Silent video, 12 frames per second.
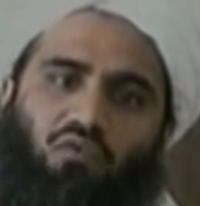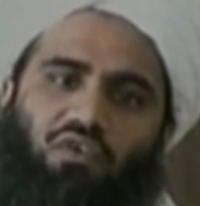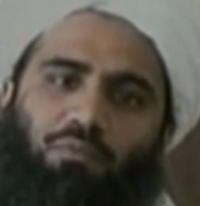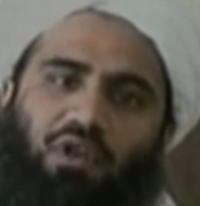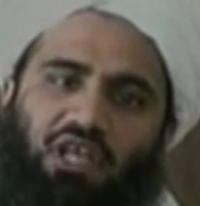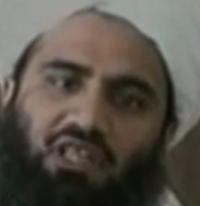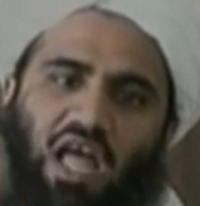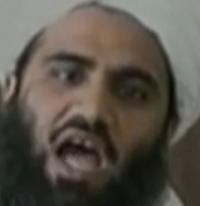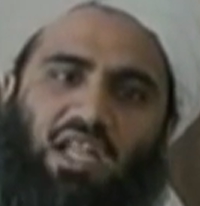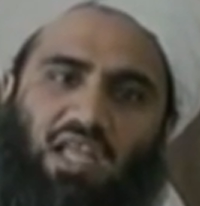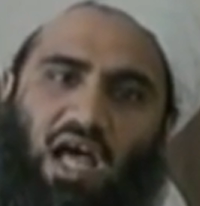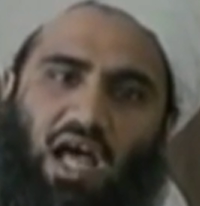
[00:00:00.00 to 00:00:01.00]
as long as
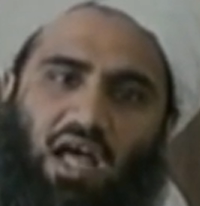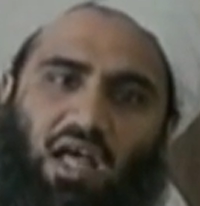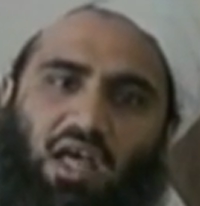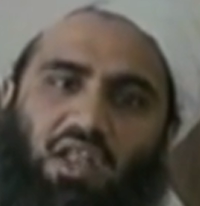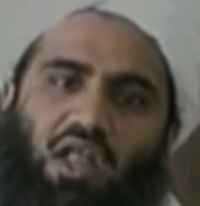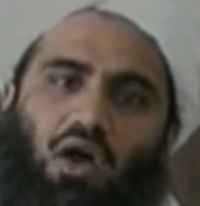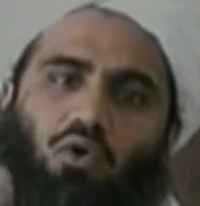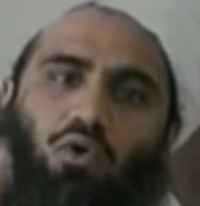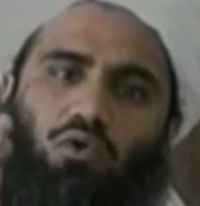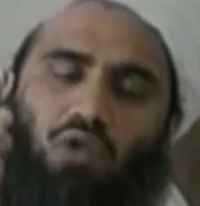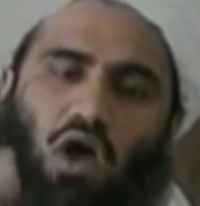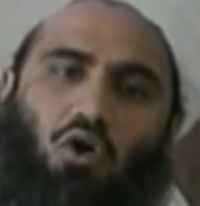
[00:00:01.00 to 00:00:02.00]
it reasonably
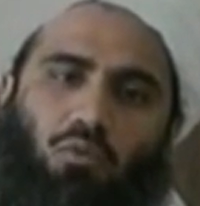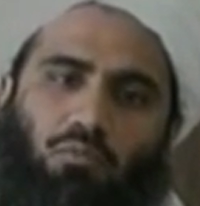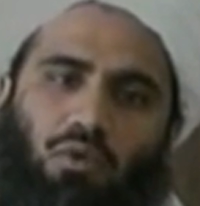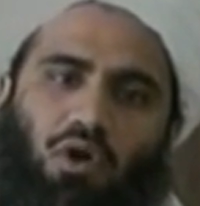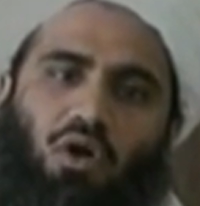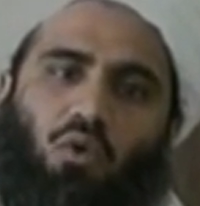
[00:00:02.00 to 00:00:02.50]
takes to get good